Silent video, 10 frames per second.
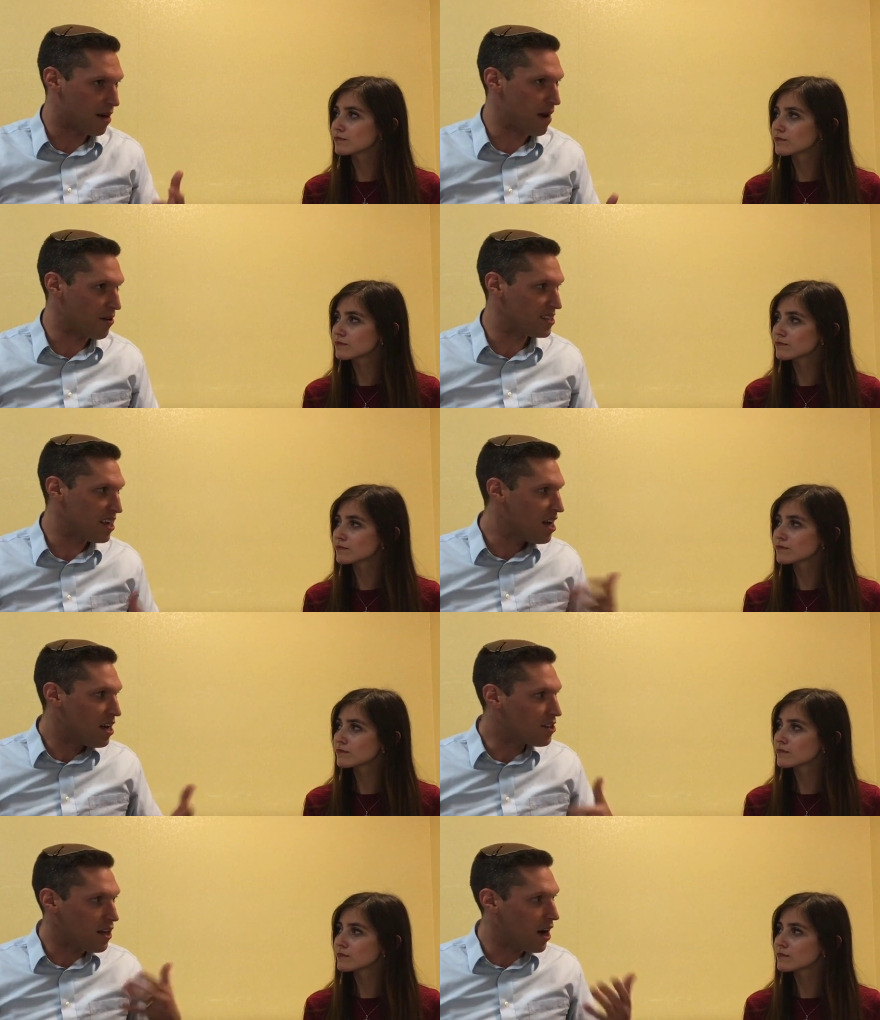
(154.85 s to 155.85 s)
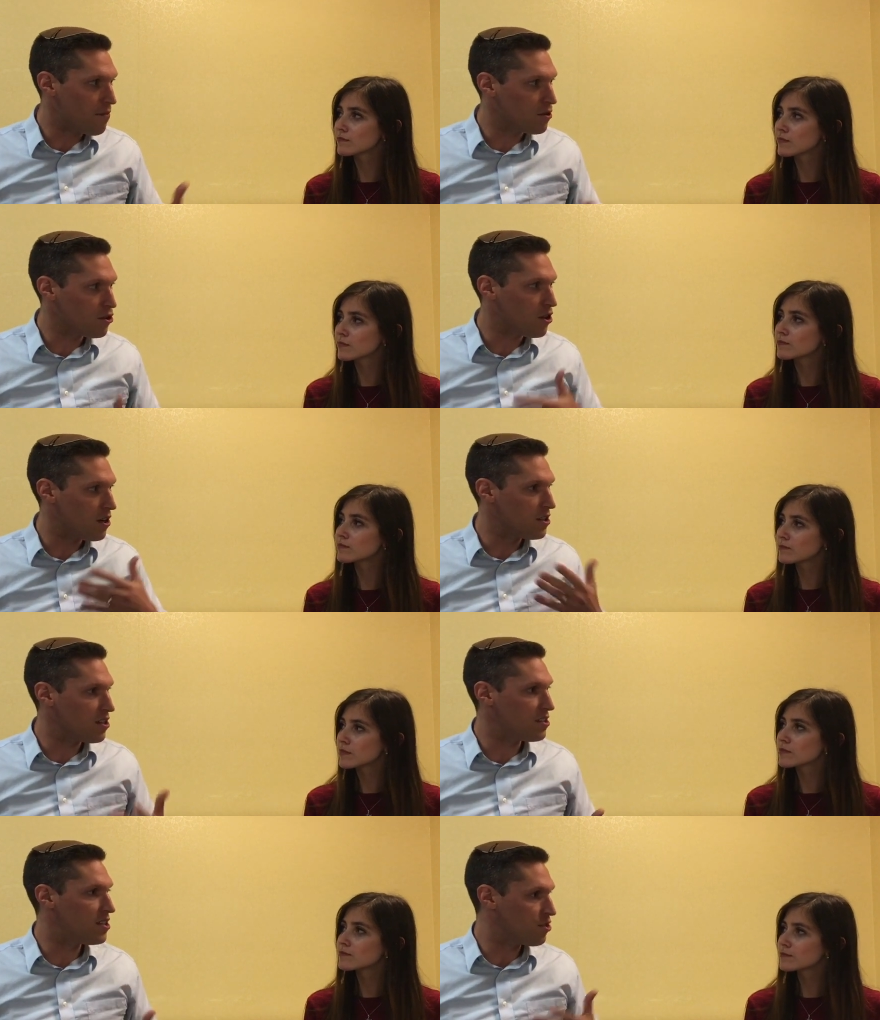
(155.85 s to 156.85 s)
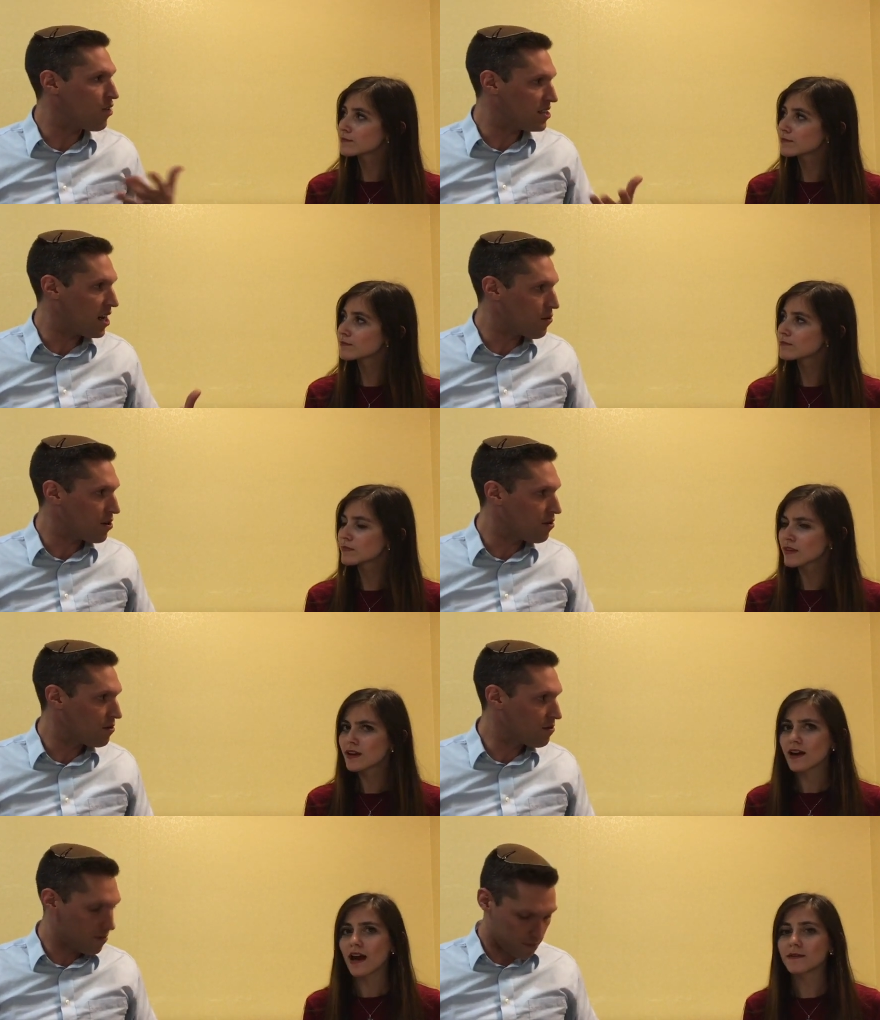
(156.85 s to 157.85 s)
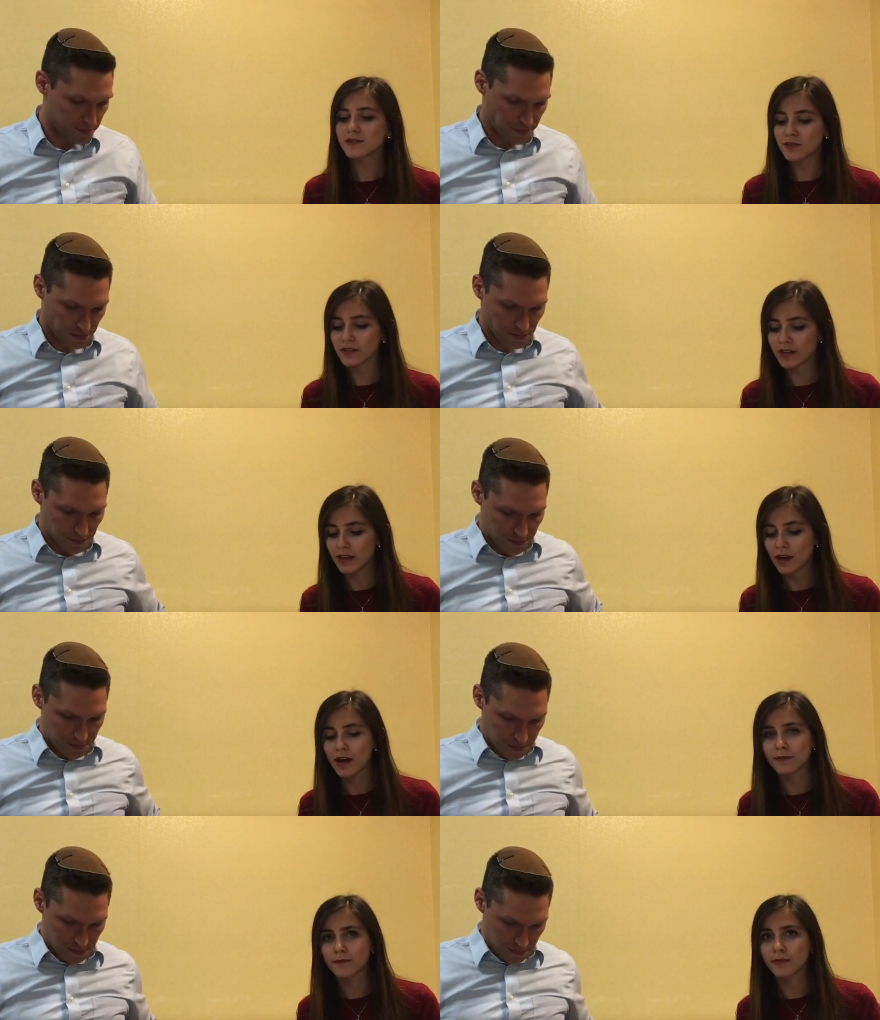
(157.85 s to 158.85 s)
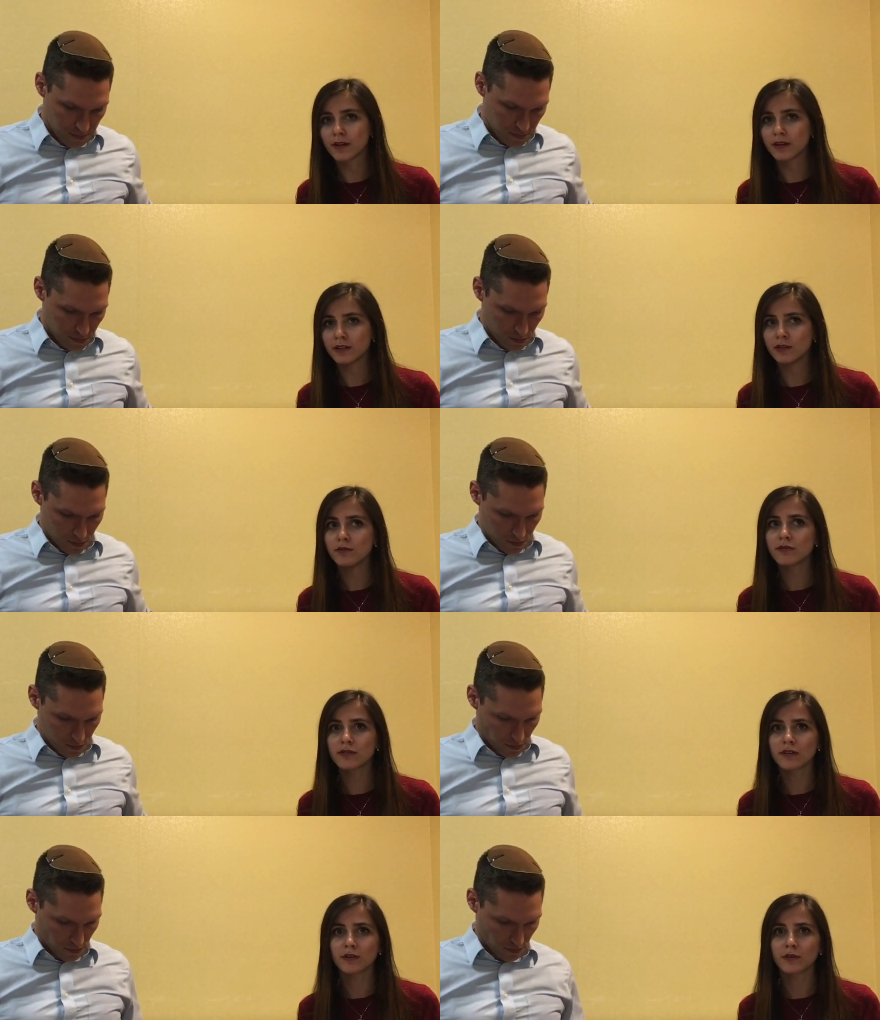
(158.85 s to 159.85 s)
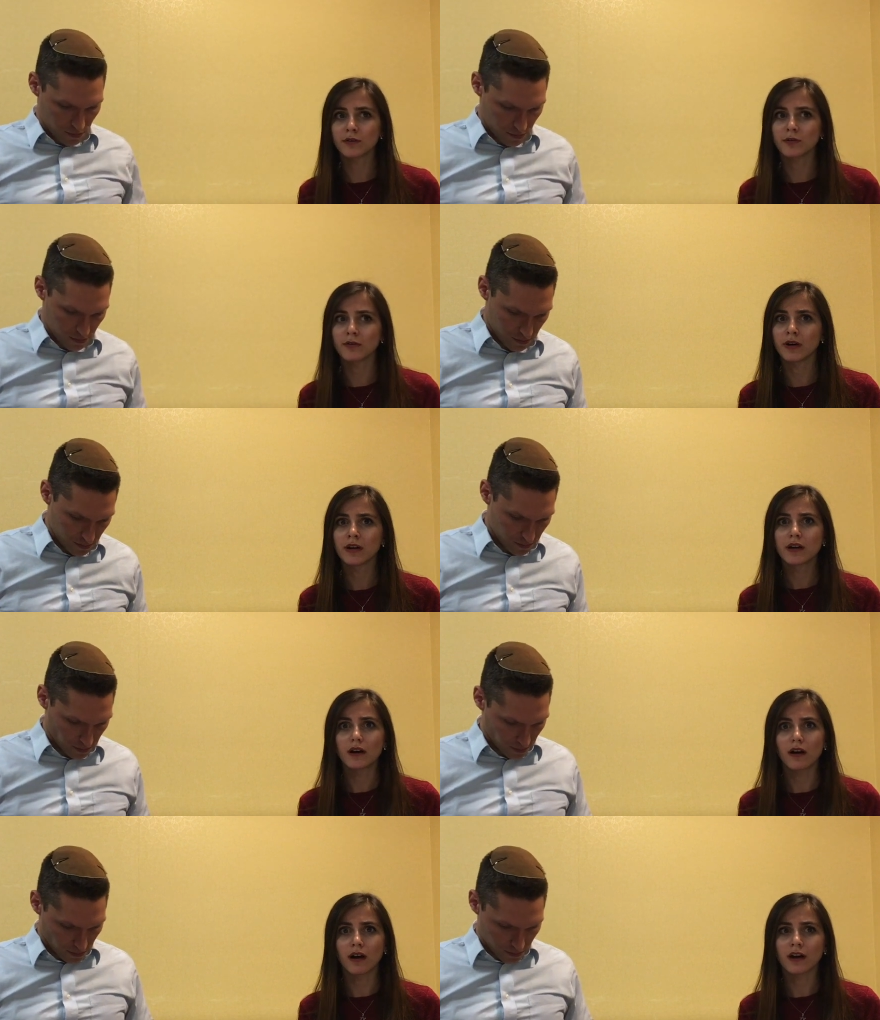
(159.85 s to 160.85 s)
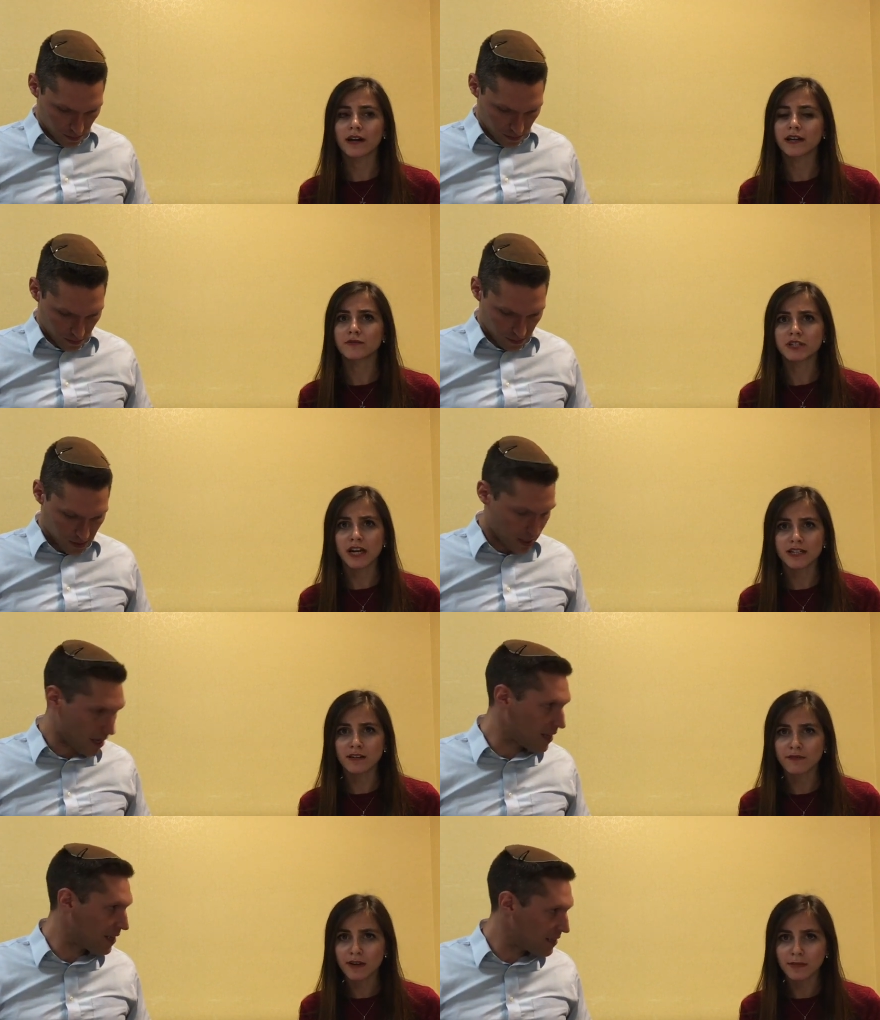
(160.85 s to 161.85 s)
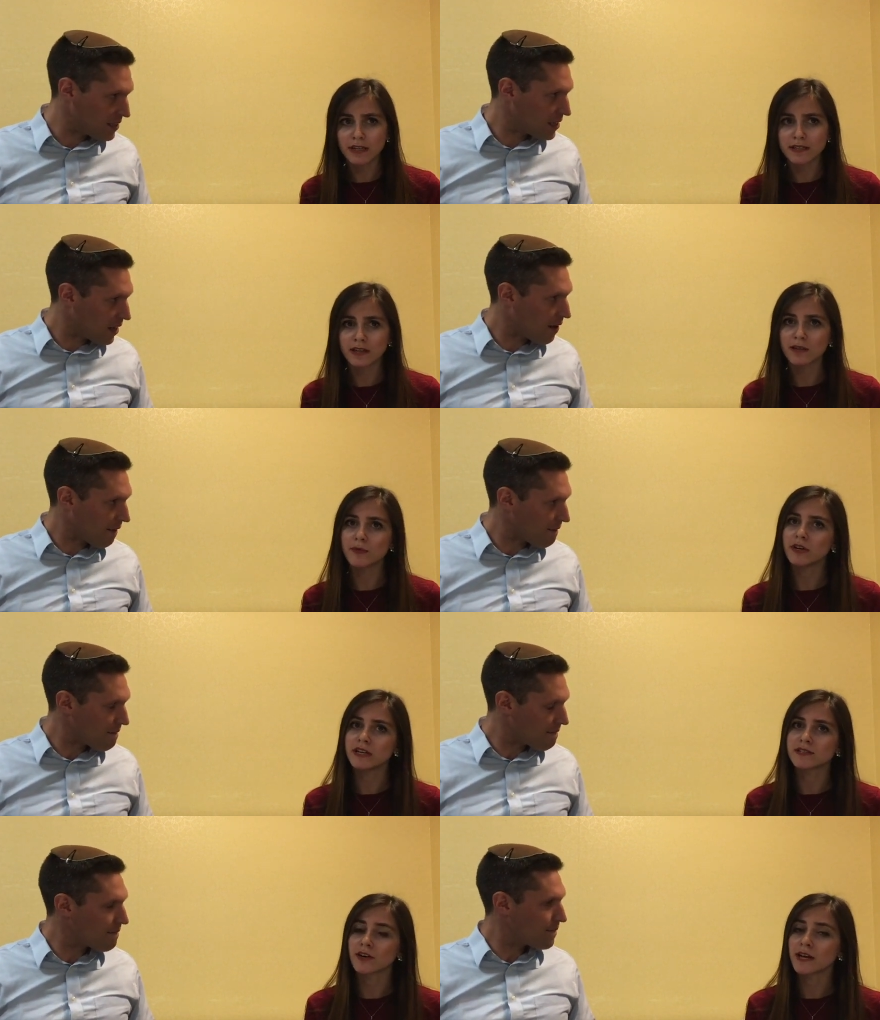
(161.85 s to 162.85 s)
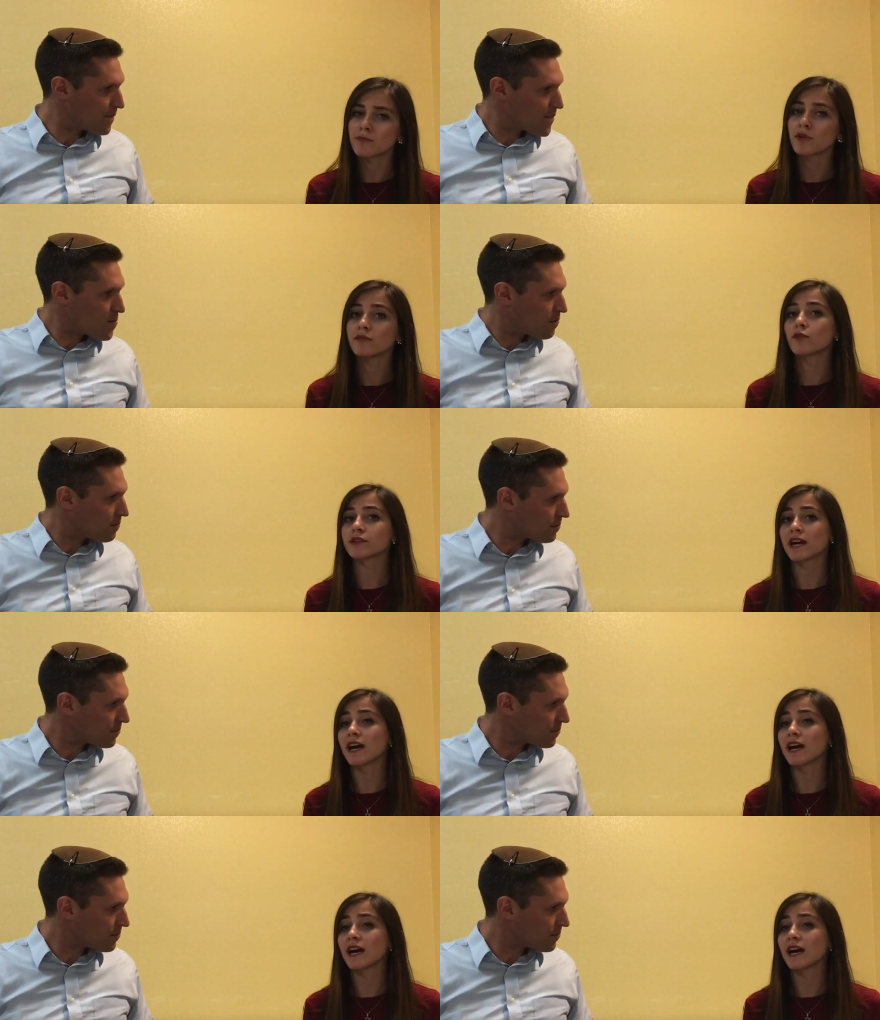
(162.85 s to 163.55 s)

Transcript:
Speaker 1: come out. Is it? Th- uh, does this resonate with you?
Speaker 2: Absolutely. Um, youth who are in rejecting families and communities are 8.4